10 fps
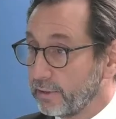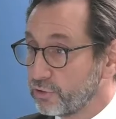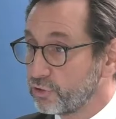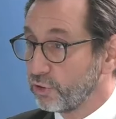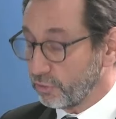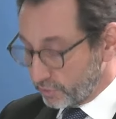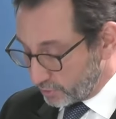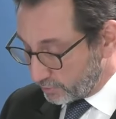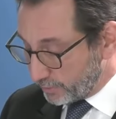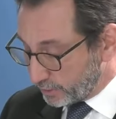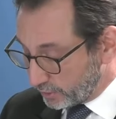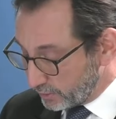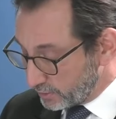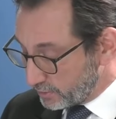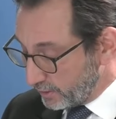strong
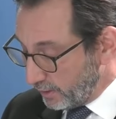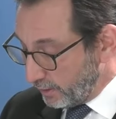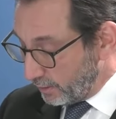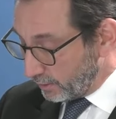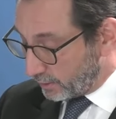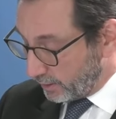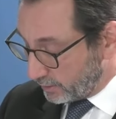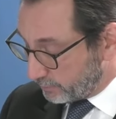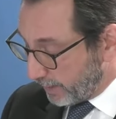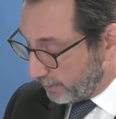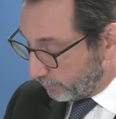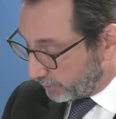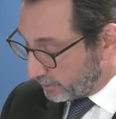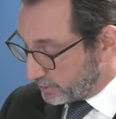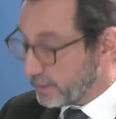suspicions that Kingspan were
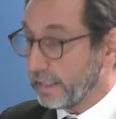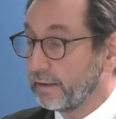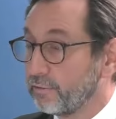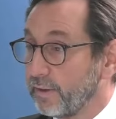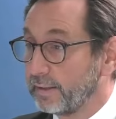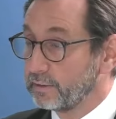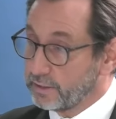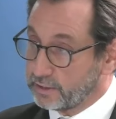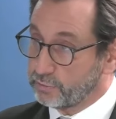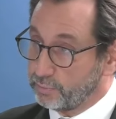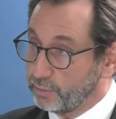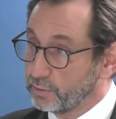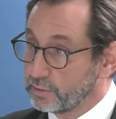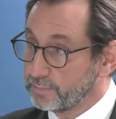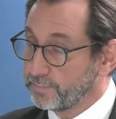concealing failed test reports?